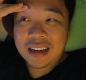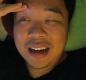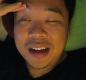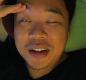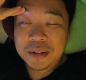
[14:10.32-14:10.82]

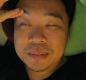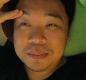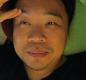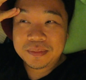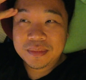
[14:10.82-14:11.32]

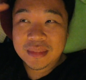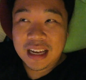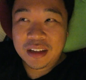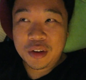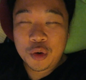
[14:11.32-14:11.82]
Um,
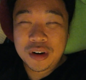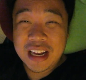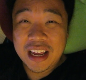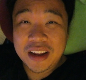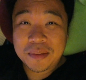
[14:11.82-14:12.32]
like
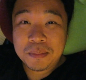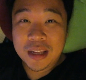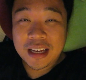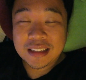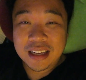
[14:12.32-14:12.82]
ornate
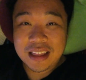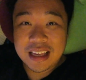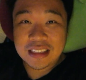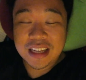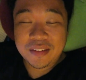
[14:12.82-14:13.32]
plates, like
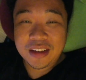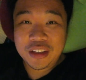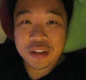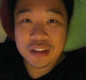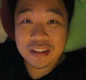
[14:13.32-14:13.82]
things that have like
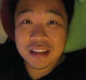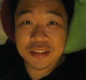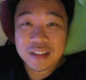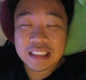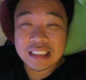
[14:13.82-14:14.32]
cute little
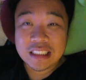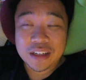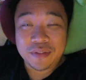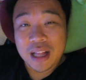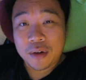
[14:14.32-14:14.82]
decorations
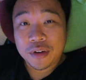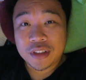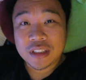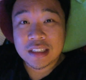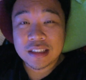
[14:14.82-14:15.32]
and
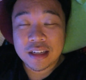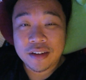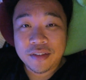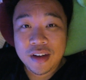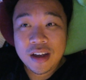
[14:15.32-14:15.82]
flowers and
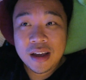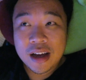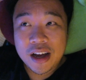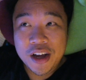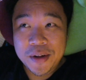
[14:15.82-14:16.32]
stuff.
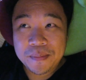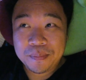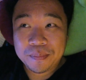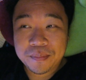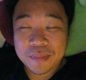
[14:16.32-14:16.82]

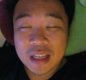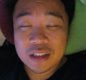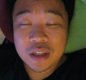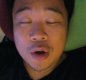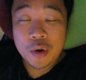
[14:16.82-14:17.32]
Um,
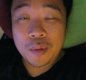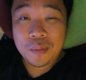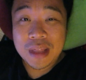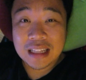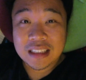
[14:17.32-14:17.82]
so
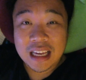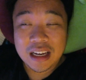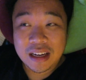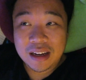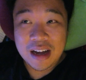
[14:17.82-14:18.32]
that's
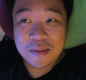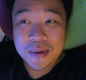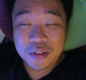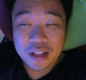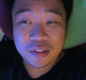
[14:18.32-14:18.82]
like, I've
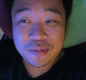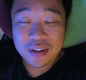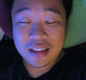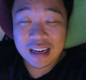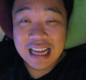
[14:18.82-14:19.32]
been like
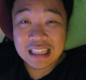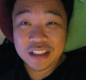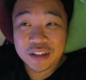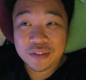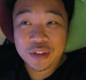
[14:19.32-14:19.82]
thrifting a lot of that
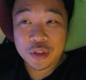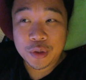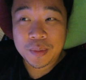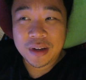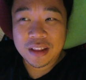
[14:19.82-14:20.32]
stuff
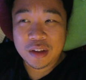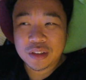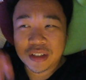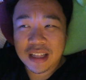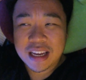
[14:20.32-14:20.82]
too, but
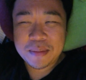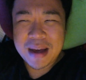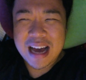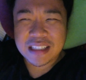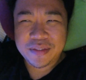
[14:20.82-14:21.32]
those are like in
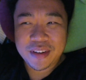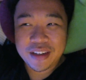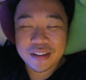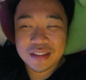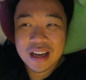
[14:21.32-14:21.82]
past
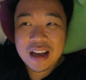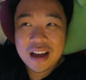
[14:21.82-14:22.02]
videos.